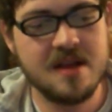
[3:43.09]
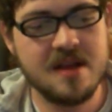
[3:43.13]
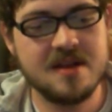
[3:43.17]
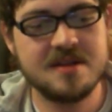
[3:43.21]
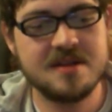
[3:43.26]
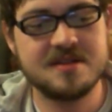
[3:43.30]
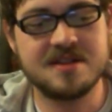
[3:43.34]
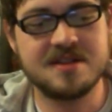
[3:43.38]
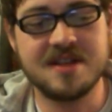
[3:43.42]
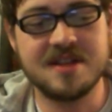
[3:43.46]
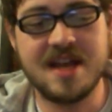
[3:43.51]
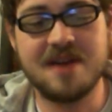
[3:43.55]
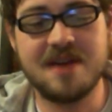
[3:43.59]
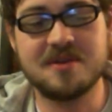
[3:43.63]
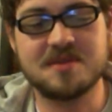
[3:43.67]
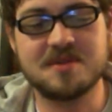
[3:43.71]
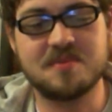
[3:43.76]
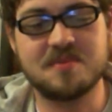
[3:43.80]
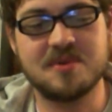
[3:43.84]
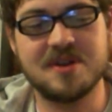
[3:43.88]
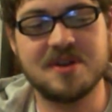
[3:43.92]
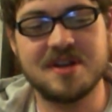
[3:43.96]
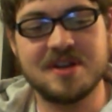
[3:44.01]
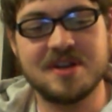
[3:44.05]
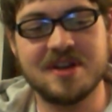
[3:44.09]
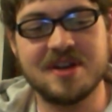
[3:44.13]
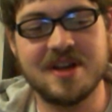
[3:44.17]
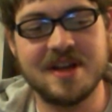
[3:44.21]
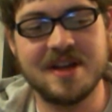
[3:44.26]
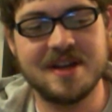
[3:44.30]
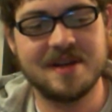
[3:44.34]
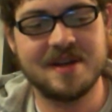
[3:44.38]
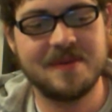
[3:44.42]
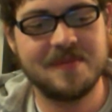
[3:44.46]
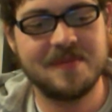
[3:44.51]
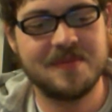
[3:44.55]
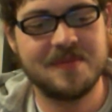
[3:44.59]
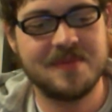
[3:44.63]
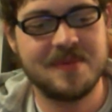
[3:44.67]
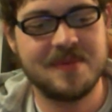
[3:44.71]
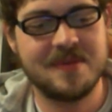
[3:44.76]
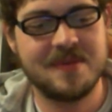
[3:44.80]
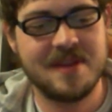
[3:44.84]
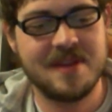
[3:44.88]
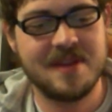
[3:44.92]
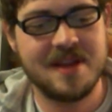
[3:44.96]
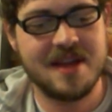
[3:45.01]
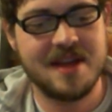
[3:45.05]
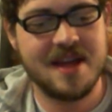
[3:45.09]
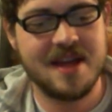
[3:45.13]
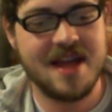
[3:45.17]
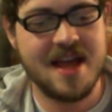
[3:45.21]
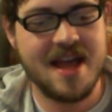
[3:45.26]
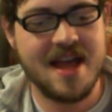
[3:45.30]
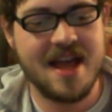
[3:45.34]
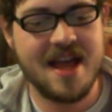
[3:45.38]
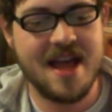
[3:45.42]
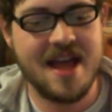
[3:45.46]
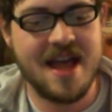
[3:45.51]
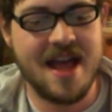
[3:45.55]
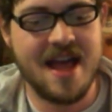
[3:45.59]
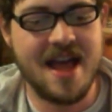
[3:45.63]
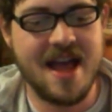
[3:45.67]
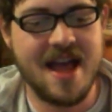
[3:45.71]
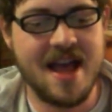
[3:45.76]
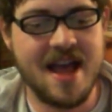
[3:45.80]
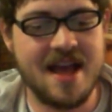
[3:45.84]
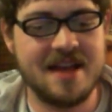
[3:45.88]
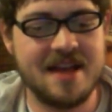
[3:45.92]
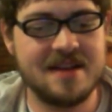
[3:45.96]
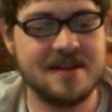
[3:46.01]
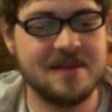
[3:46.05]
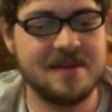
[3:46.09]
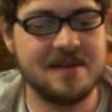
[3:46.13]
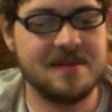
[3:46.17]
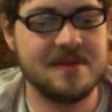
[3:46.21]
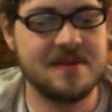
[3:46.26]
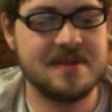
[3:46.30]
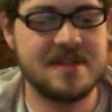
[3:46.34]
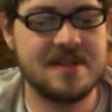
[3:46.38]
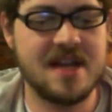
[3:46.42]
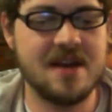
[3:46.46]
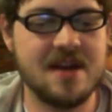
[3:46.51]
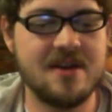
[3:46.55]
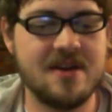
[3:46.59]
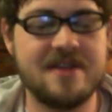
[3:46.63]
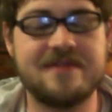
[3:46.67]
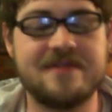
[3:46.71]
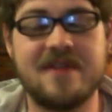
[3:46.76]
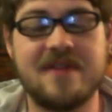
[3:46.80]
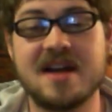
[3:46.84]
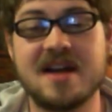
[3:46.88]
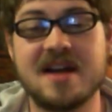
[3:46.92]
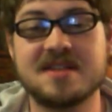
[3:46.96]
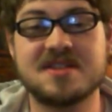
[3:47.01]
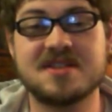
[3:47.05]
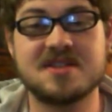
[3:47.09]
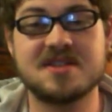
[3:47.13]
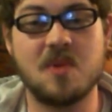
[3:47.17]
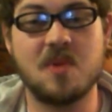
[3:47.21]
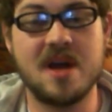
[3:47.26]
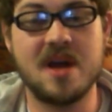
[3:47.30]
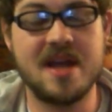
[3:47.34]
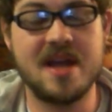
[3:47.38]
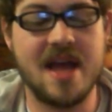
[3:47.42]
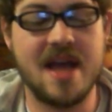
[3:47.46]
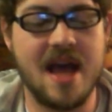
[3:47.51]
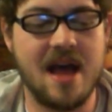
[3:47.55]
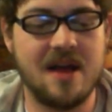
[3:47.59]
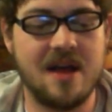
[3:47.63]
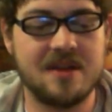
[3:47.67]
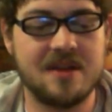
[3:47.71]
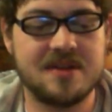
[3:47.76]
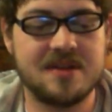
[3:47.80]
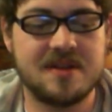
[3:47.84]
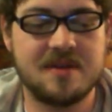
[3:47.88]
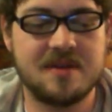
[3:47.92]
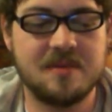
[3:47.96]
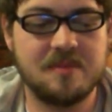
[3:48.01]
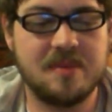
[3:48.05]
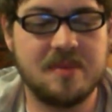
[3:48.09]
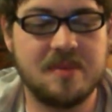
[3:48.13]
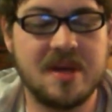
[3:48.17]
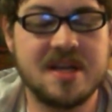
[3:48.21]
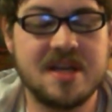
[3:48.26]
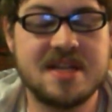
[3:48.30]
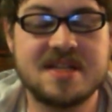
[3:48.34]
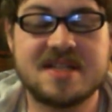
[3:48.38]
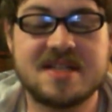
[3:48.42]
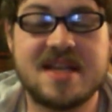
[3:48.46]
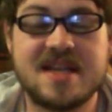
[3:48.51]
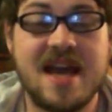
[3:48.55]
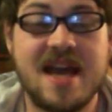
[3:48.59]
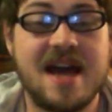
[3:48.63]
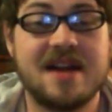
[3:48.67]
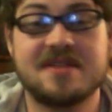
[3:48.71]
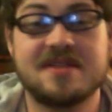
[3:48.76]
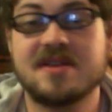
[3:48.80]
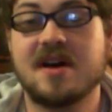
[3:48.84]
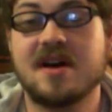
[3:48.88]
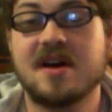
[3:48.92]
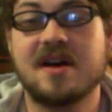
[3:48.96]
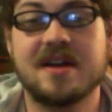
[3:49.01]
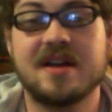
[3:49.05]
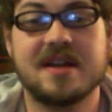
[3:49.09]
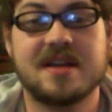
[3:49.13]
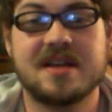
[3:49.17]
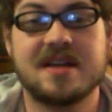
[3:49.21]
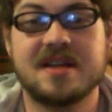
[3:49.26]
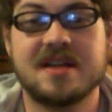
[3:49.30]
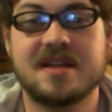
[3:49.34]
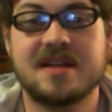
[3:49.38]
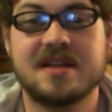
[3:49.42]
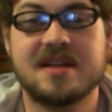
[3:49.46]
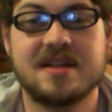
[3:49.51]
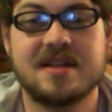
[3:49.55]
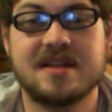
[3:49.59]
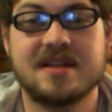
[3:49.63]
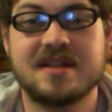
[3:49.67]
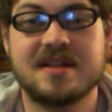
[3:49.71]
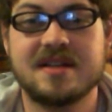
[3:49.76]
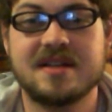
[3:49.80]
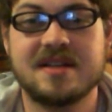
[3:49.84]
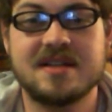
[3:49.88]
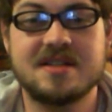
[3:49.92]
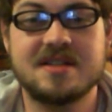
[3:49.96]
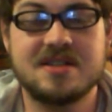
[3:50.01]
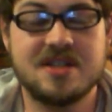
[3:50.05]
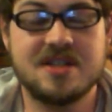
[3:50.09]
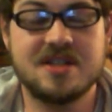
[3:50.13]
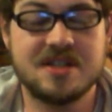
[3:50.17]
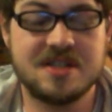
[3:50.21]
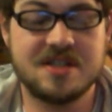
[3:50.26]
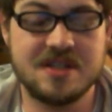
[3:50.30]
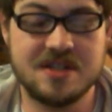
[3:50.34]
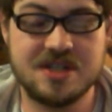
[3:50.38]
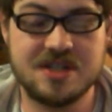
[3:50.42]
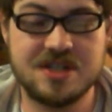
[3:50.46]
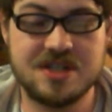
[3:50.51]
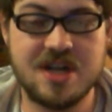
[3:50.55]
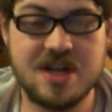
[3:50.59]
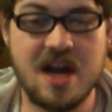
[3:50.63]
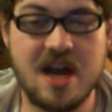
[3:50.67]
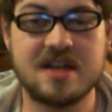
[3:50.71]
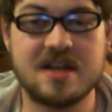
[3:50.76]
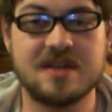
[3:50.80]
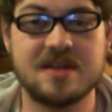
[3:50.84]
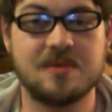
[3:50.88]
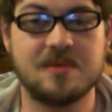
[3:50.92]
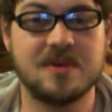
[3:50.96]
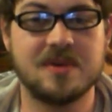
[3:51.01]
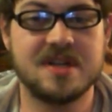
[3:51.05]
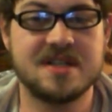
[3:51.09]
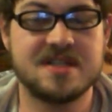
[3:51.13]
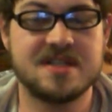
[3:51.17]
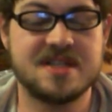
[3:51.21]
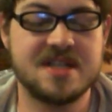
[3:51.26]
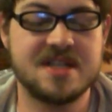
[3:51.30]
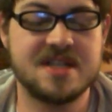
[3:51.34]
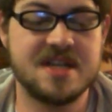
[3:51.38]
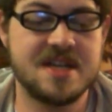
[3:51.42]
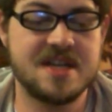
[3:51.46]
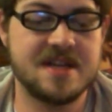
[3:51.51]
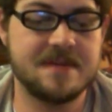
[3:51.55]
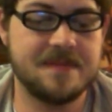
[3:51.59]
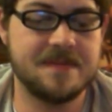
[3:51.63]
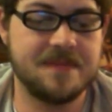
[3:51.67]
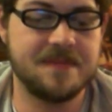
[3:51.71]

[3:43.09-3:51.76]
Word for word: So that was pretty good. And Darry finds his way out, but he's catatonic. He's just in shock at what he's seen.